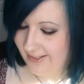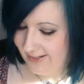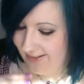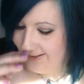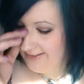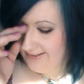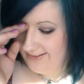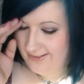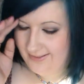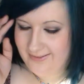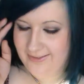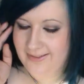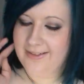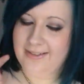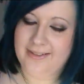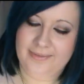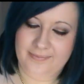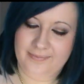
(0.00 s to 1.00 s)

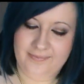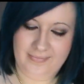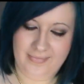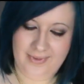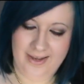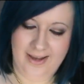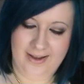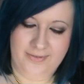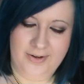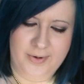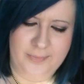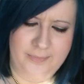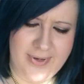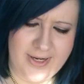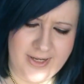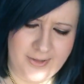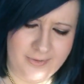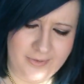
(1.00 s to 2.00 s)
And yeah, I've got a
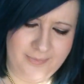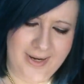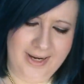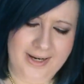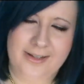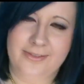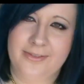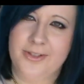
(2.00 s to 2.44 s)
big old bag of